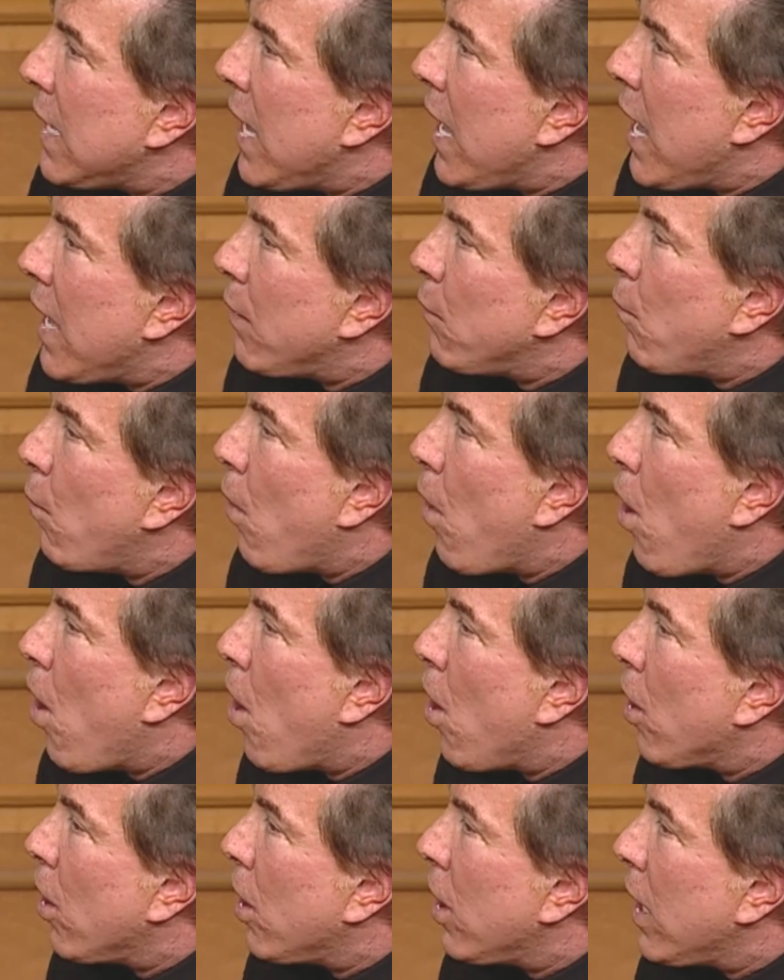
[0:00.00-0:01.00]
and
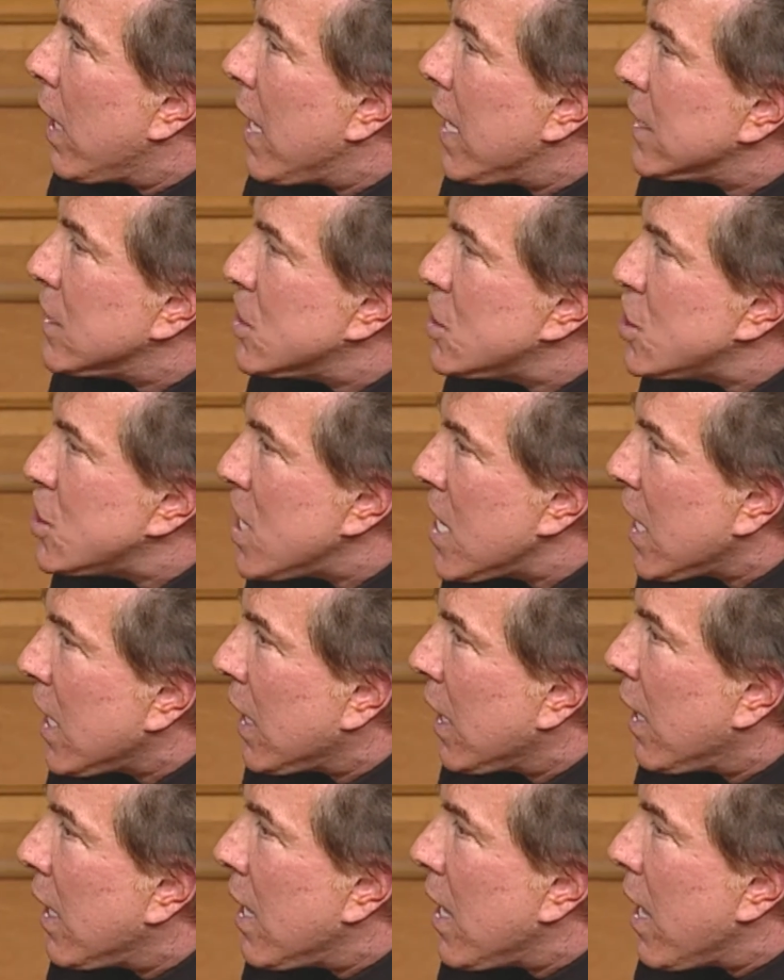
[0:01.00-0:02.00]
Wong and
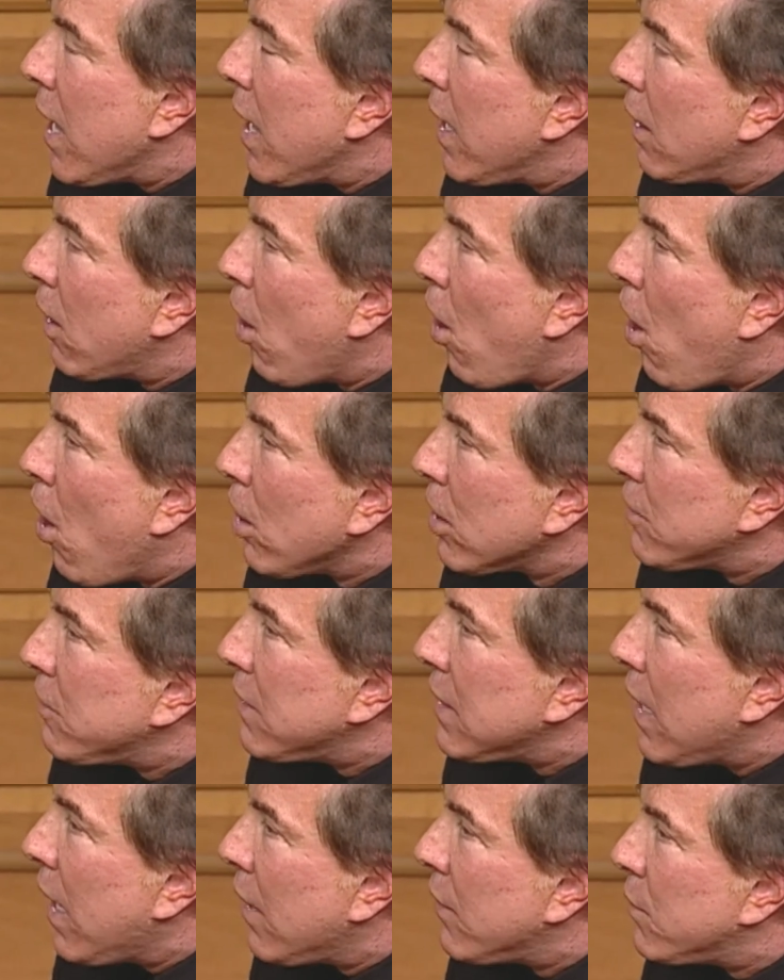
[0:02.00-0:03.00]
Ching and all of
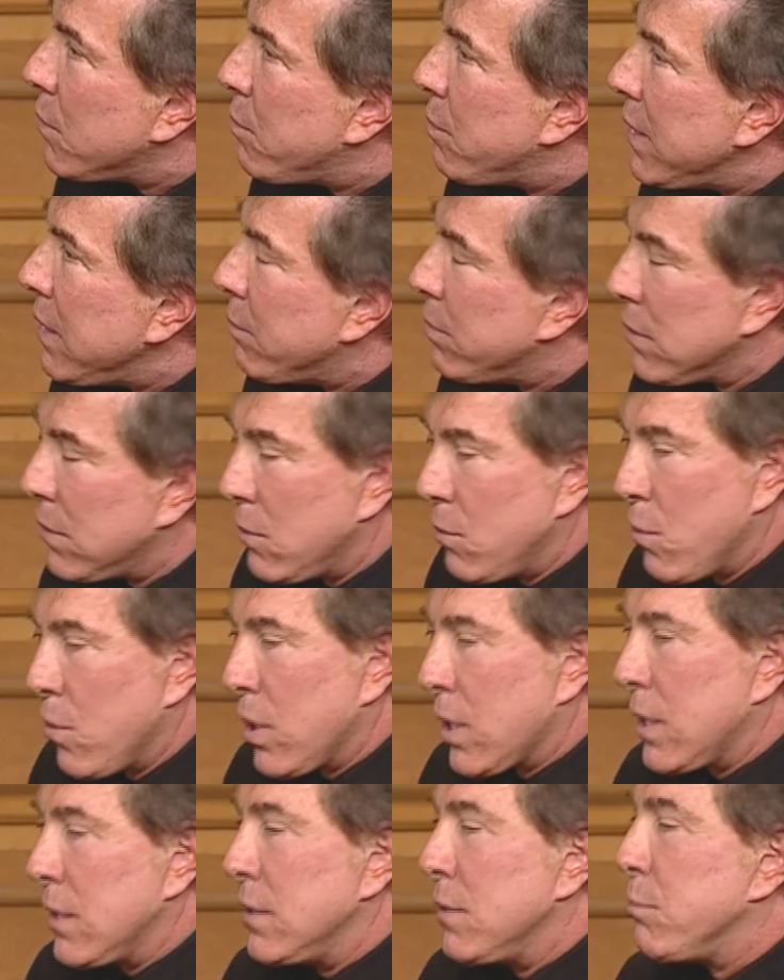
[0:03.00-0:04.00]
the other people that
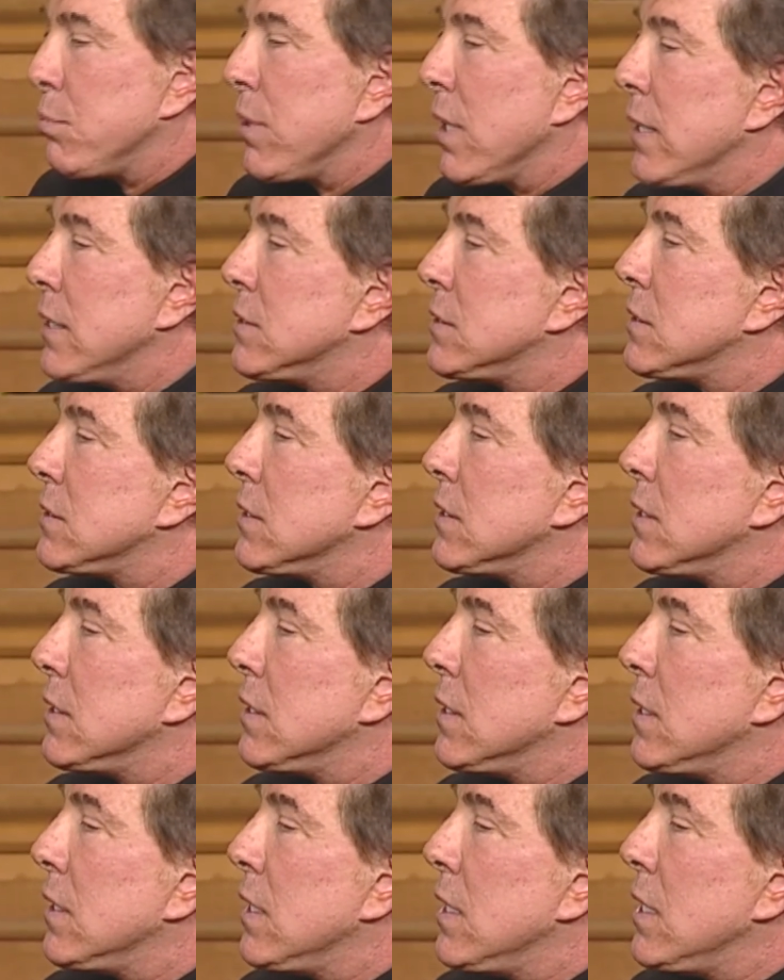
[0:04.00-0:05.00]
work in the place.
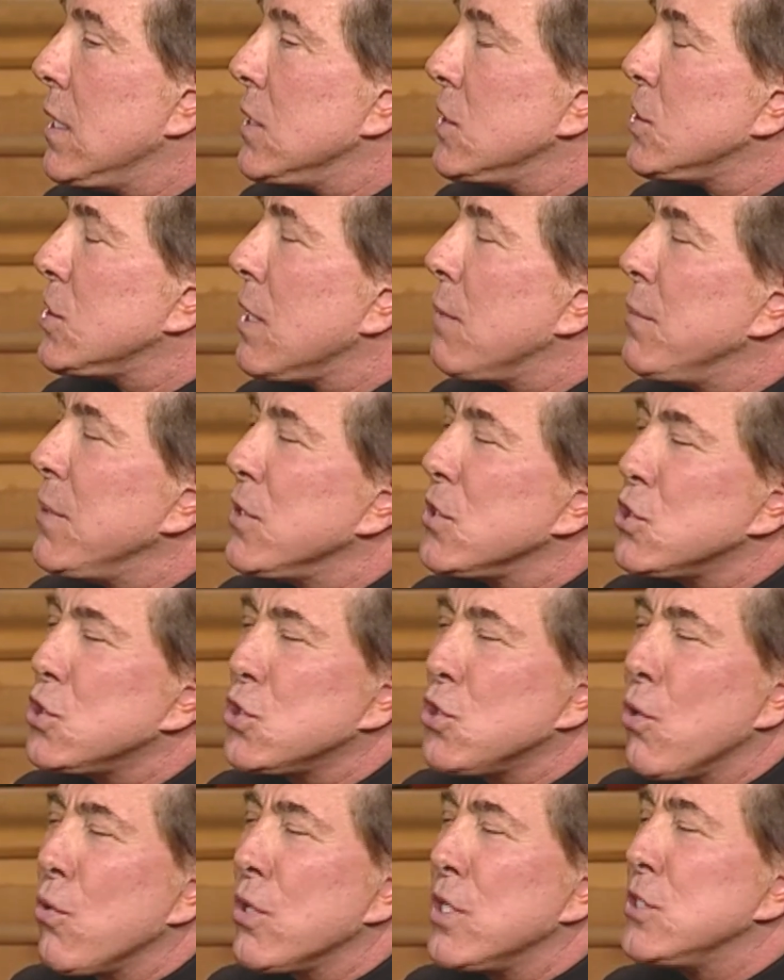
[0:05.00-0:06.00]
Some of the
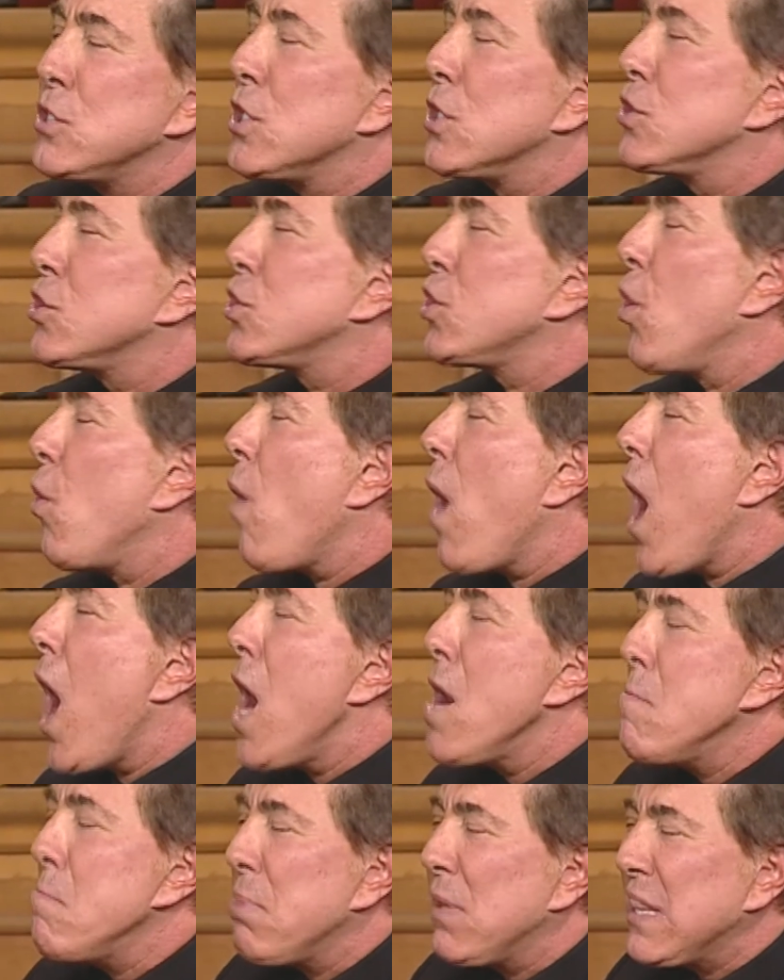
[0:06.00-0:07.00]
stories are so
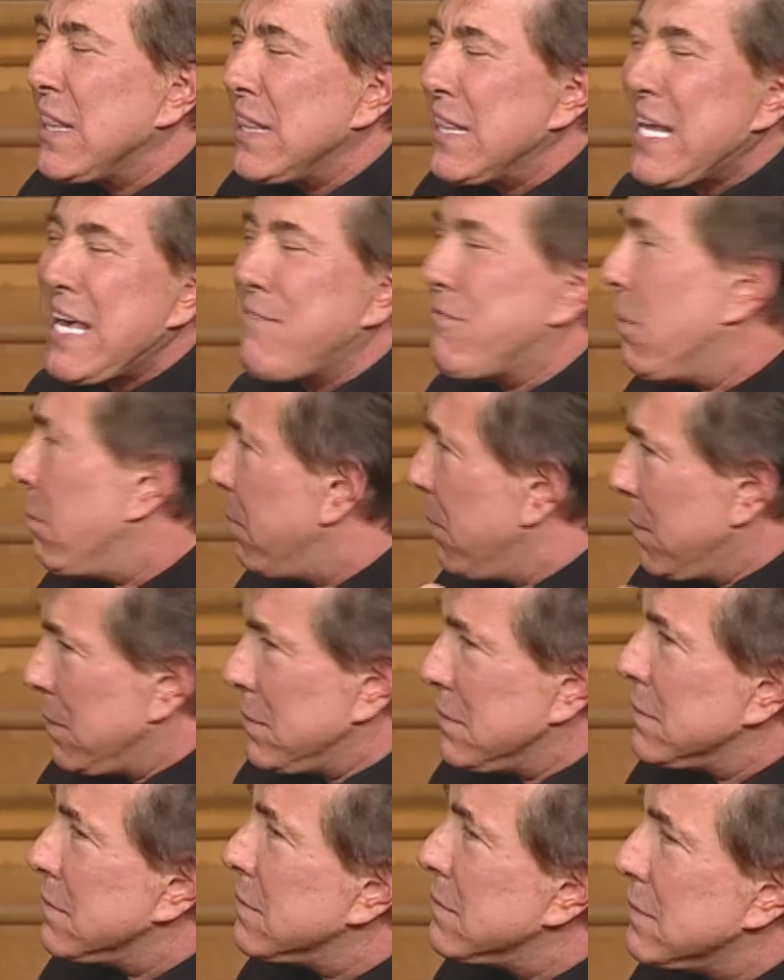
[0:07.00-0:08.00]
unbelievable
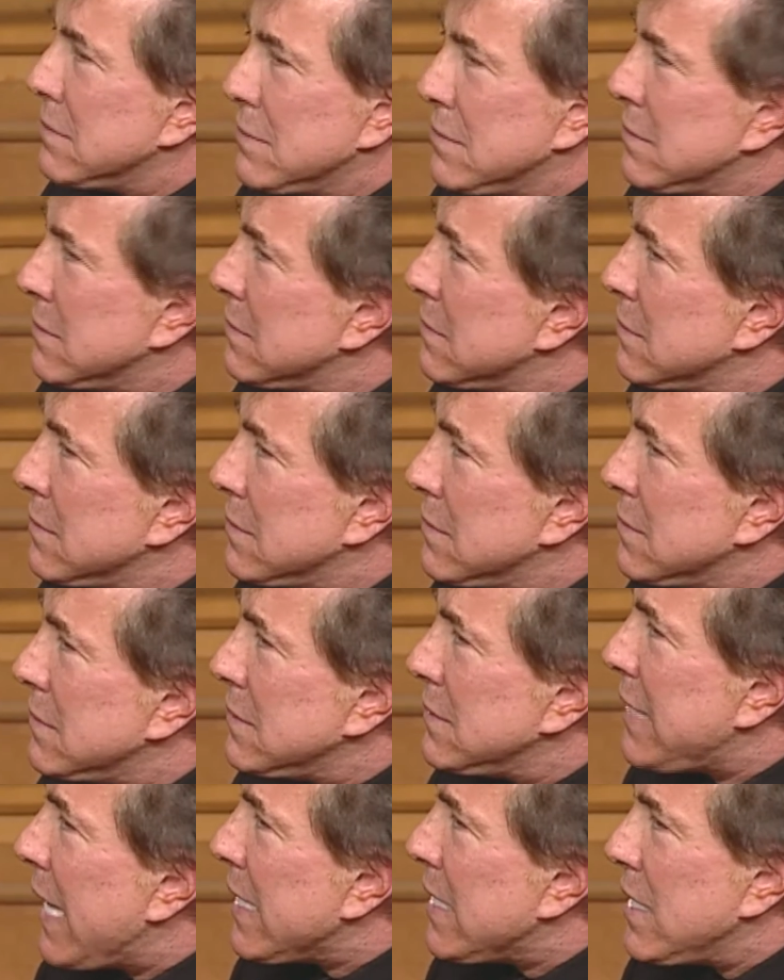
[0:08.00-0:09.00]

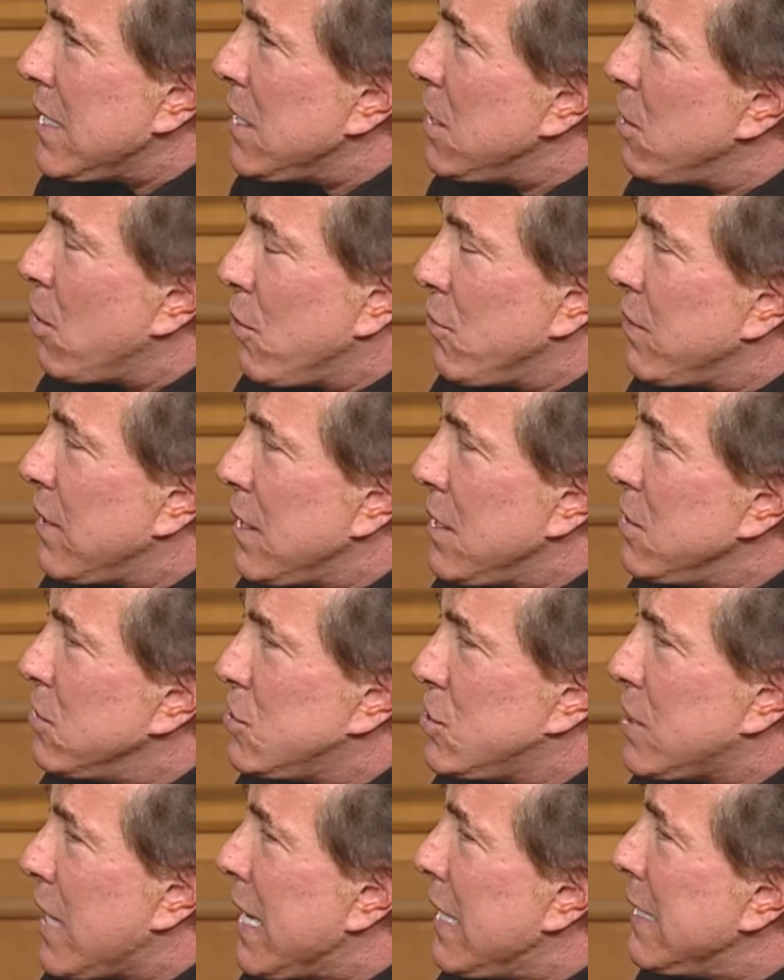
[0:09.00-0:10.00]
that, you know, that you
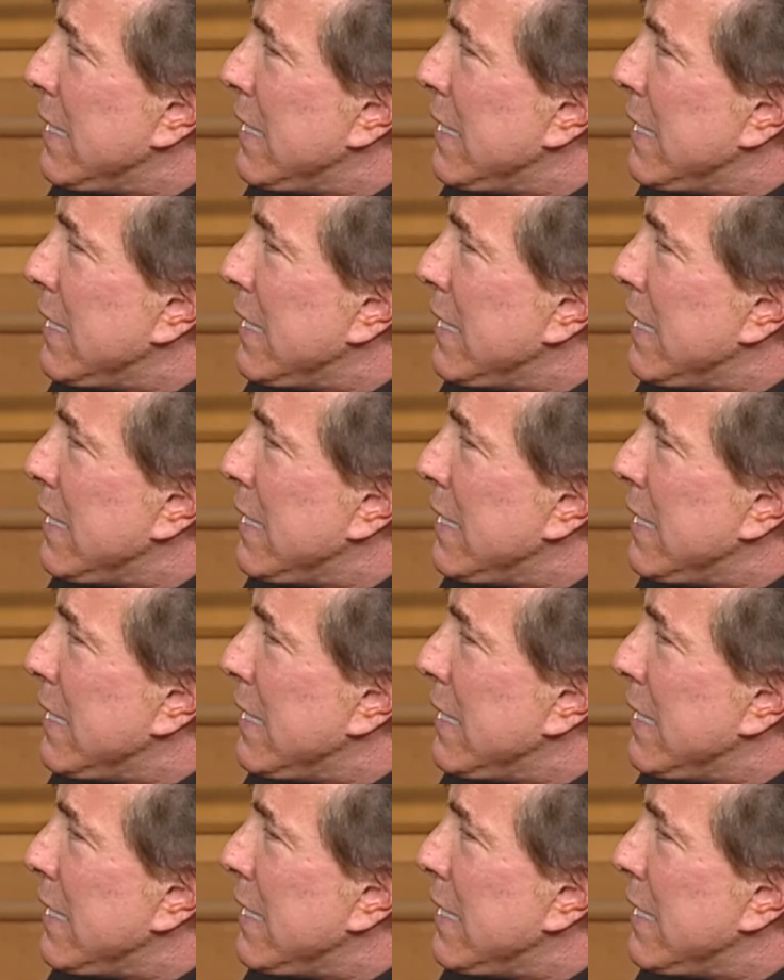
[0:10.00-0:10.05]
say,